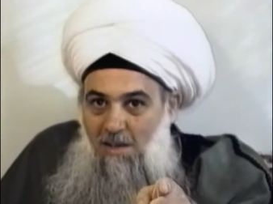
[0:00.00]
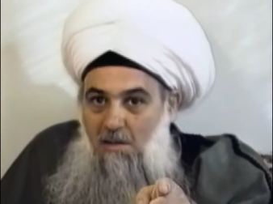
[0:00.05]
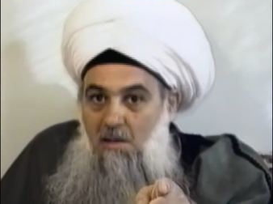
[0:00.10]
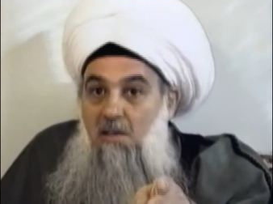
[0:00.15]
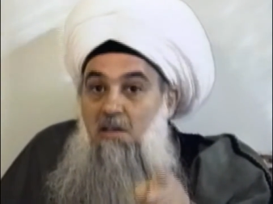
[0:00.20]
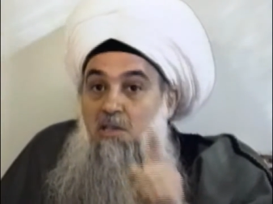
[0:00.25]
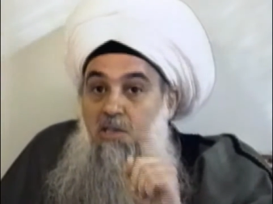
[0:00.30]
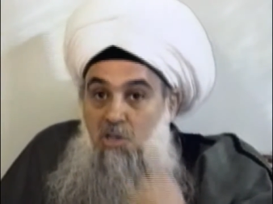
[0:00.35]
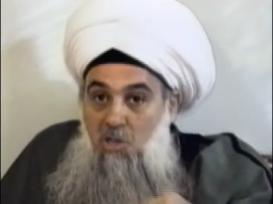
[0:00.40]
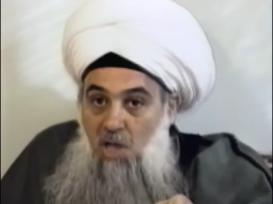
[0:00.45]

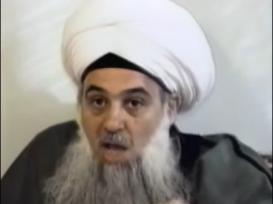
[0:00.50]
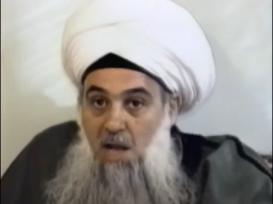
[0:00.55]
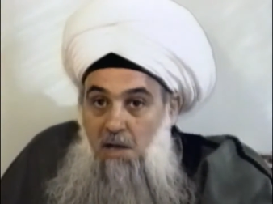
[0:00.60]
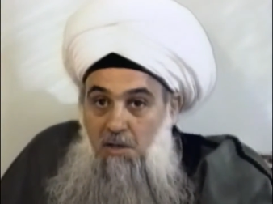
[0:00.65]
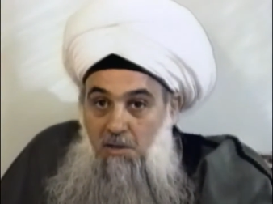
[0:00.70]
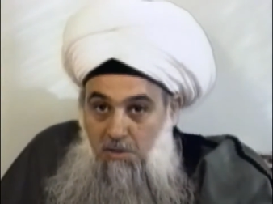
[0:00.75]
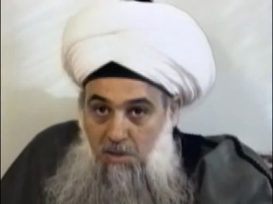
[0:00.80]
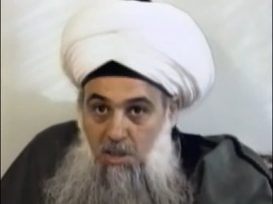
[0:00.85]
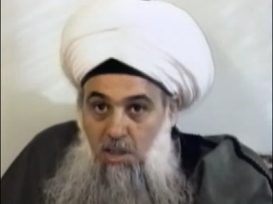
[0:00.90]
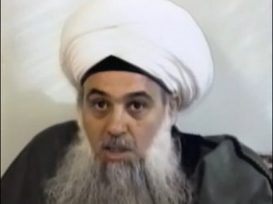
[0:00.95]

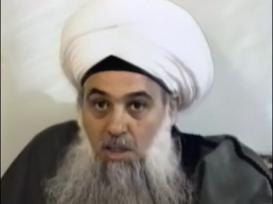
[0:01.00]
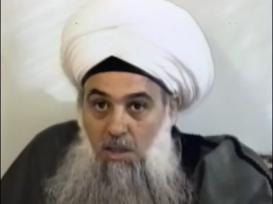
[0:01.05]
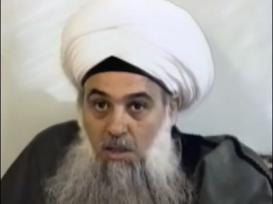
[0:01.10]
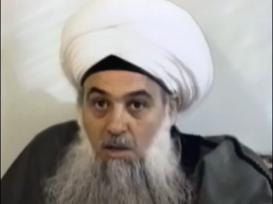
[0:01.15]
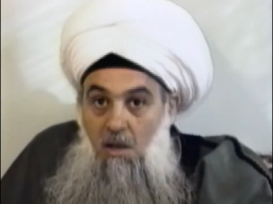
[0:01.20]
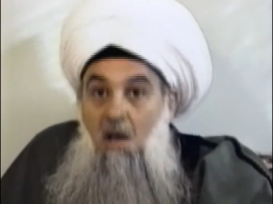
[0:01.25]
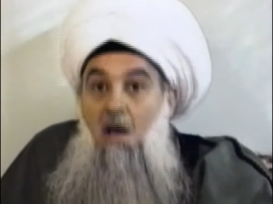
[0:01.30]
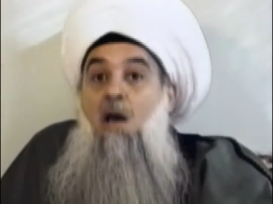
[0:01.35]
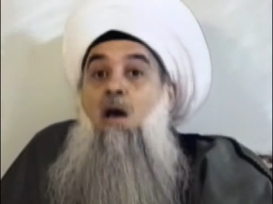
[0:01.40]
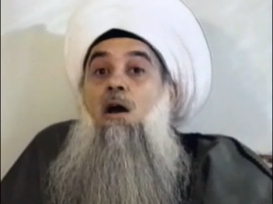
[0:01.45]
Christianity,
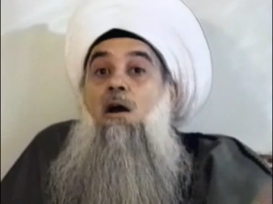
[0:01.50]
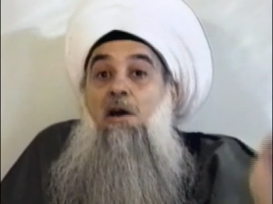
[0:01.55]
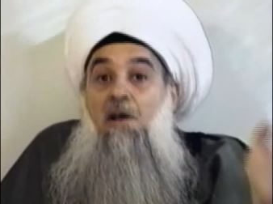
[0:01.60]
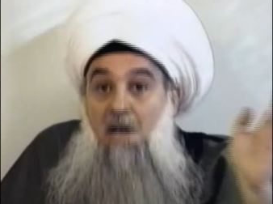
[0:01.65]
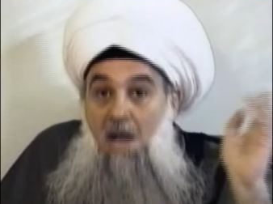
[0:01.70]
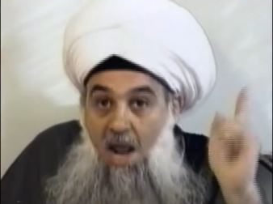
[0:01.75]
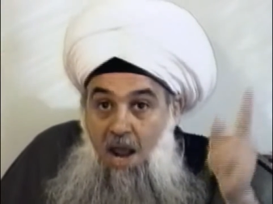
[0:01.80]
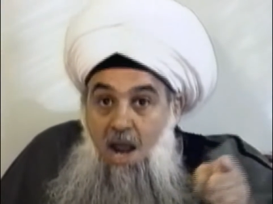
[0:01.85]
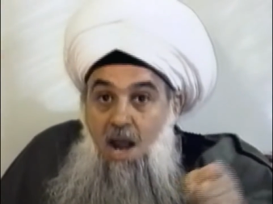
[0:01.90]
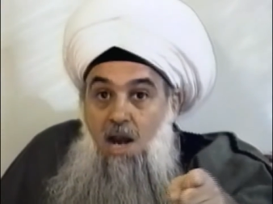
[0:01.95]

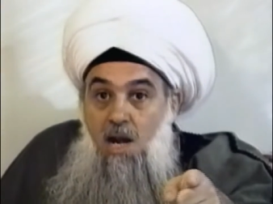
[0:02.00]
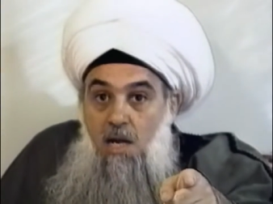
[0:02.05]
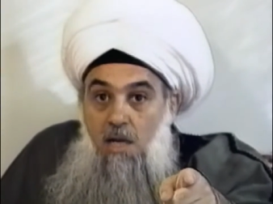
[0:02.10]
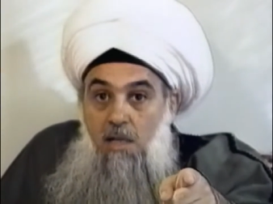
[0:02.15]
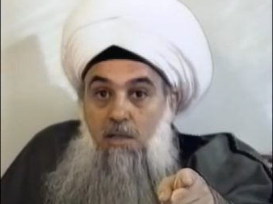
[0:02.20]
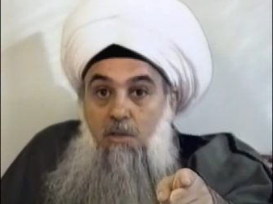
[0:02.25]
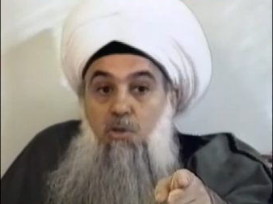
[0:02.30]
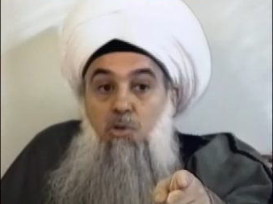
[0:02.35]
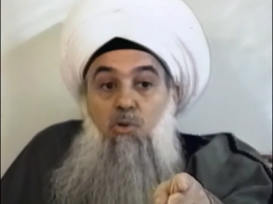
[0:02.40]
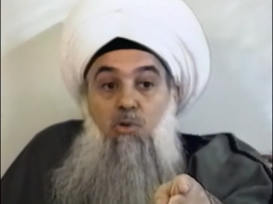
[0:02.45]
real
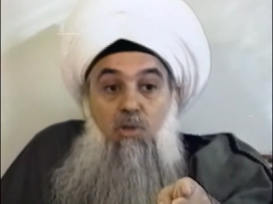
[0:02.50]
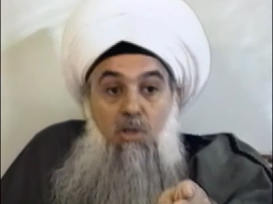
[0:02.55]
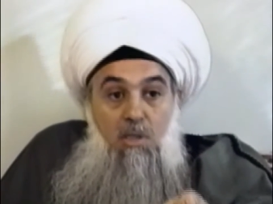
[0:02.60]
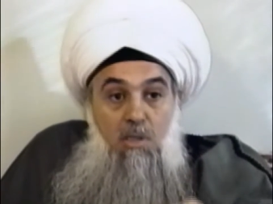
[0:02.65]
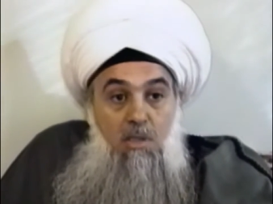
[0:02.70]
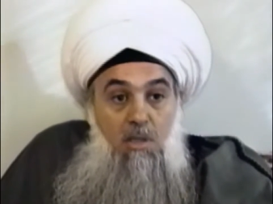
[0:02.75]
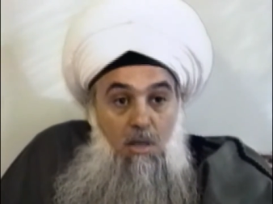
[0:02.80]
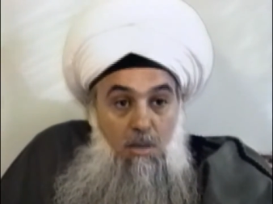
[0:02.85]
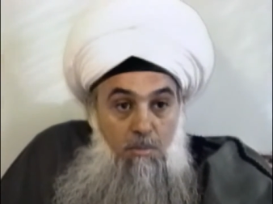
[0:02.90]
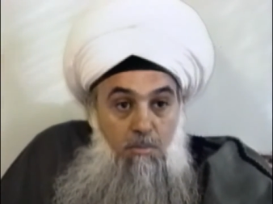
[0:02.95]

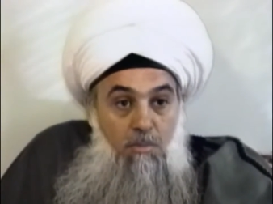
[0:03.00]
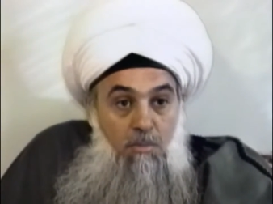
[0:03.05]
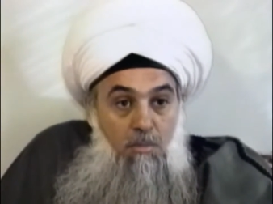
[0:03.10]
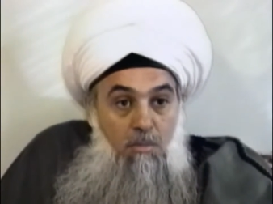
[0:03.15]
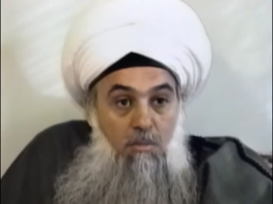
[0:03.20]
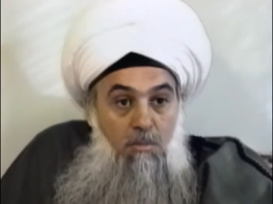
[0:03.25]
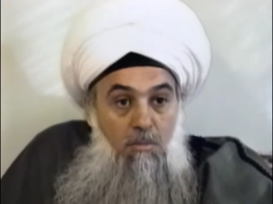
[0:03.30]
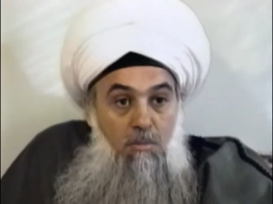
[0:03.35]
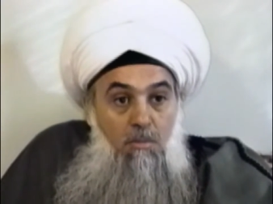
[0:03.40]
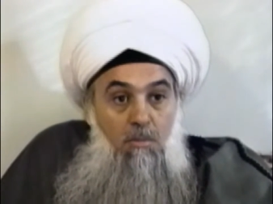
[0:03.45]
Judaism,
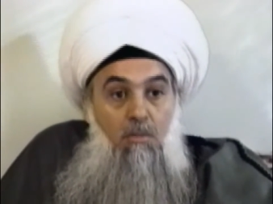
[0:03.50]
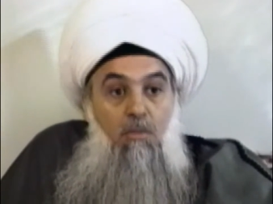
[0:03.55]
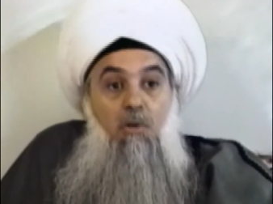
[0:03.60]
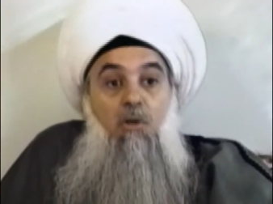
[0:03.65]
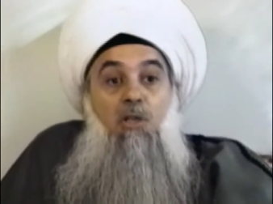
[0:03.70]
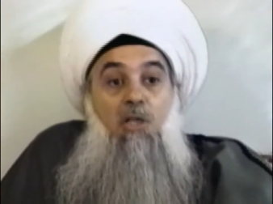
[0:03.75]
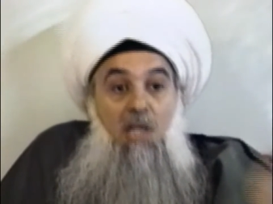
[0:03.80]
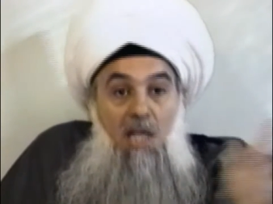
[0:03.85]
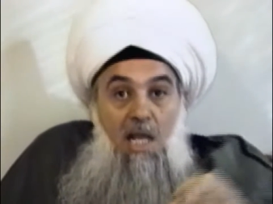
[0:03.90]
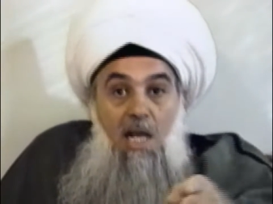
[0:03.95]

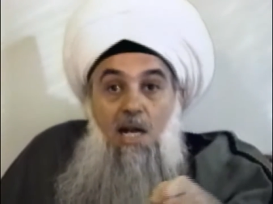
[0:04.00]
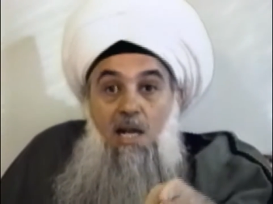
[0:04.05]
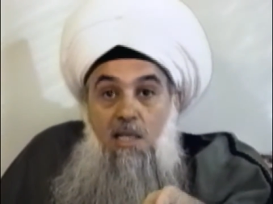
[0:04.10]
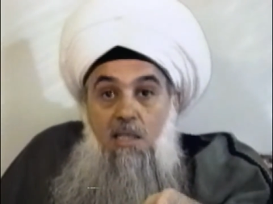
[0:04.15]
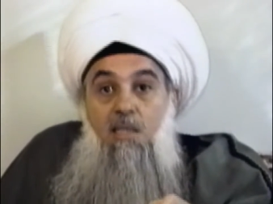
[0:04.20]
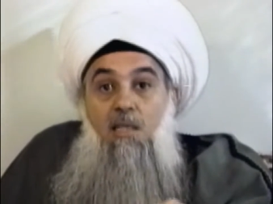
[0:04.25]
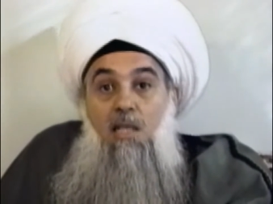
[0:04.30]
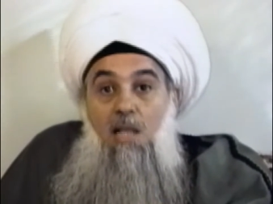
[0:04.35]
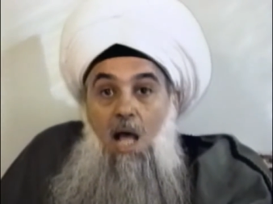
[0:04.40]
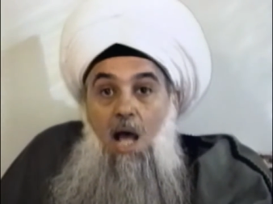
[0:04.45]
real
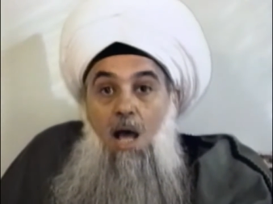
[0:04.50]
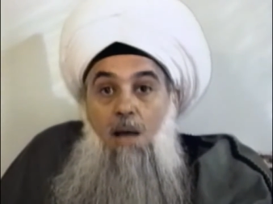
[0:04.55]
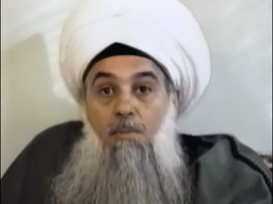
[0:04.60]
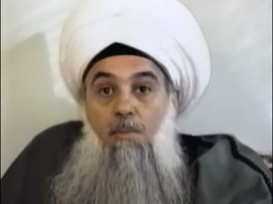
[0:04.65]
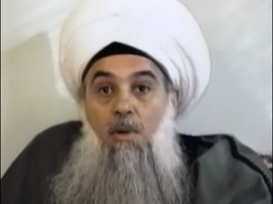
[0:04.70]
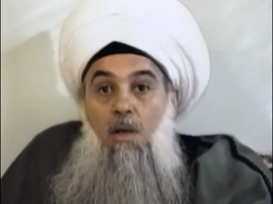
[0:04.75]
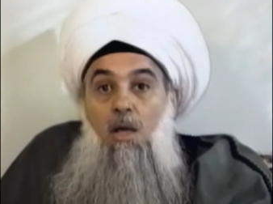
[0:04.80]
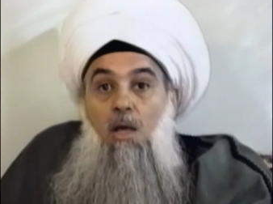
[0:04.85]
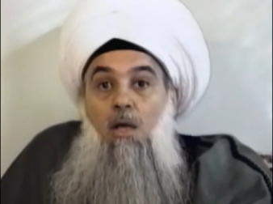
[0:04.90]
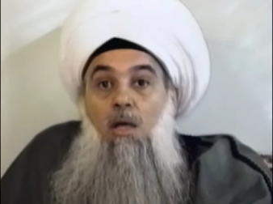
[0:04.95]

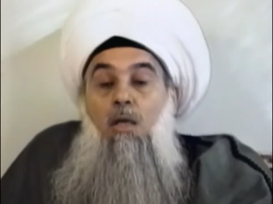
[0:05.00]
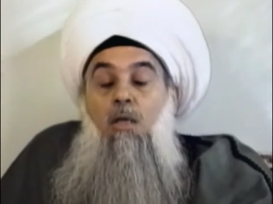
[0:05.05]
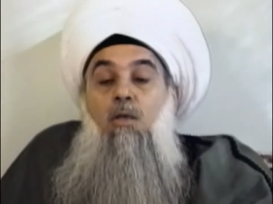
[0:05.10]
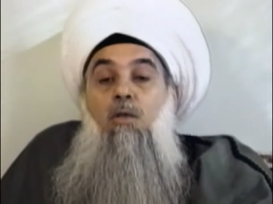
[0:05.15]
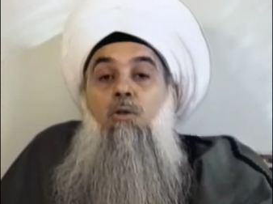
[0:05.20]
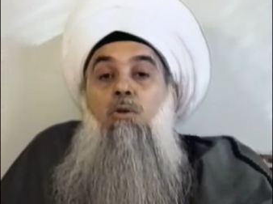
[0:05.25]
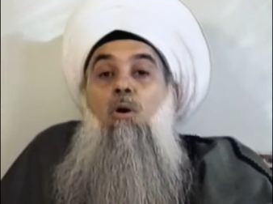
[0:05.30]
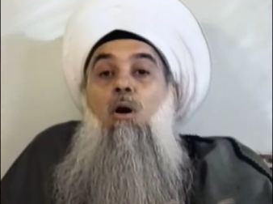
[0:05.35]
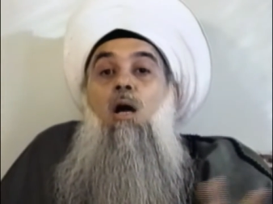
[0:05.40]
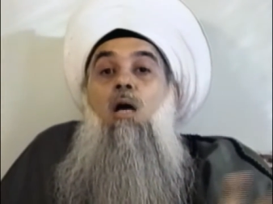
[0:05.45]
Islam,
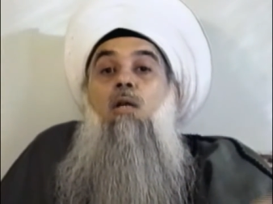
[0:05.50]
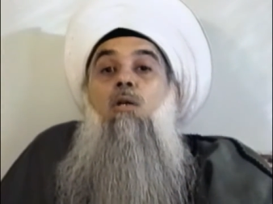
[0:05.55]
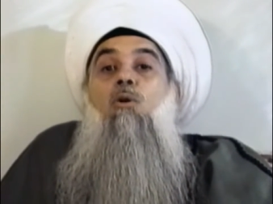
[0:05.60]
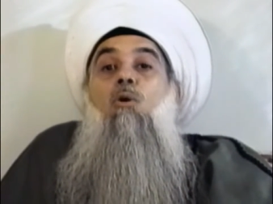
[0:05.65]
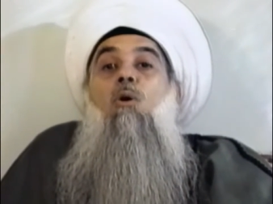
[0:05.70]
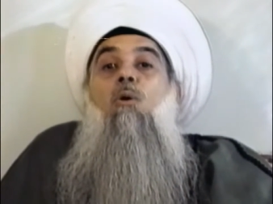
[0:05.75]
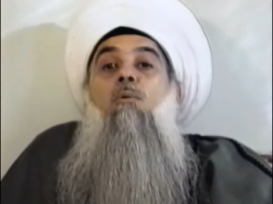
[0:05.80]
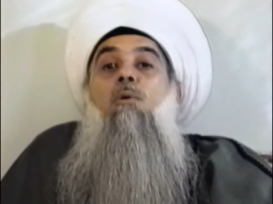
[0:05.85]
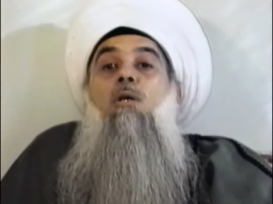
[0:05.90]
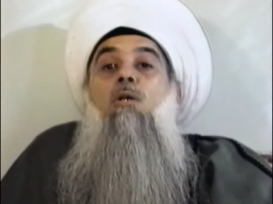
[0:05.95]
you are
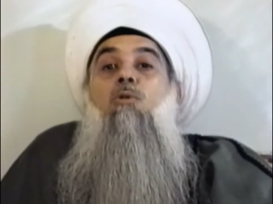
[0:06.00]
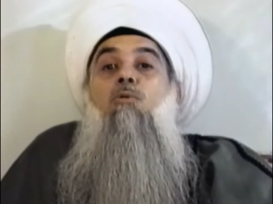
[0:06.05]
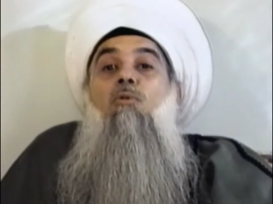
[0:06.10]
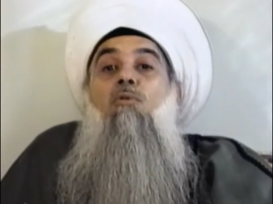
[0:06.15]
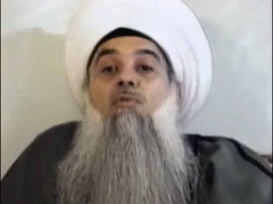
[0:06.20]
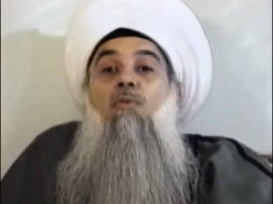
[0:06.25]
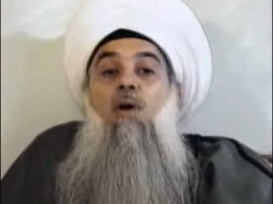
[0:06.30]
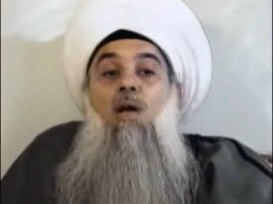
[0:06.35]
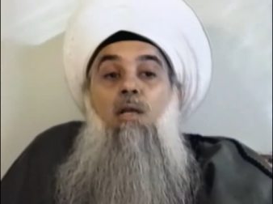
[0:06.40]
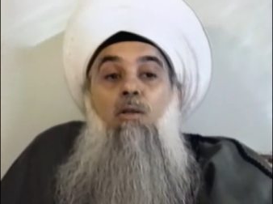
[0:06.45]
going to
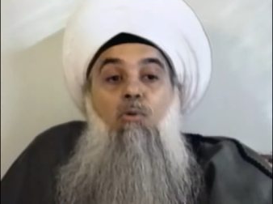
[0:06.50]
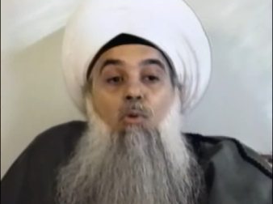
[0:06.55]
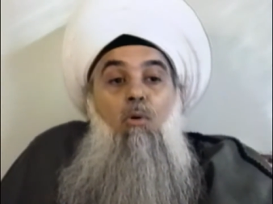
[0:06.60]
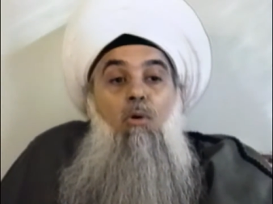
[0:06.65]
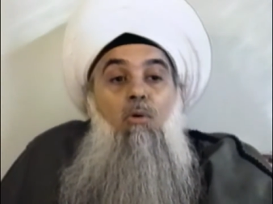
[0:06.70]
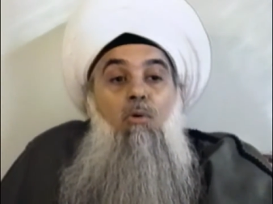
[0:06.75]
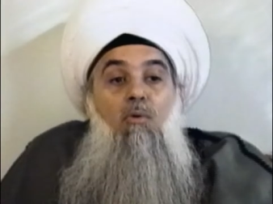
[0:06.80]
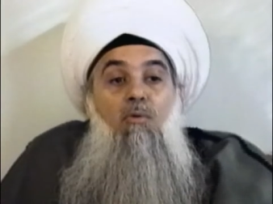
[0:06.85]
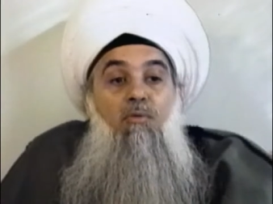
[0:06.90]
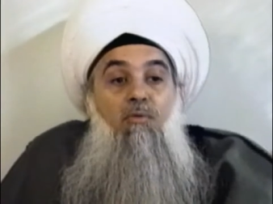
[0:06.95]
find
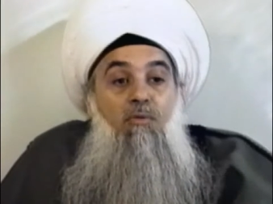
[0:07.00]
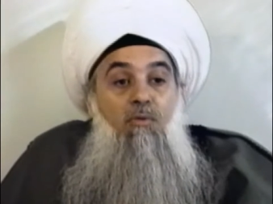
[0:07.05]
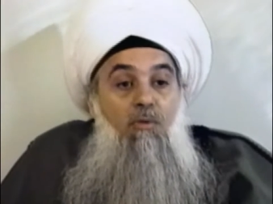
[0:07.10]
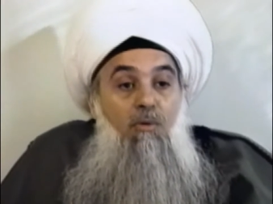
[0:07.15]
all of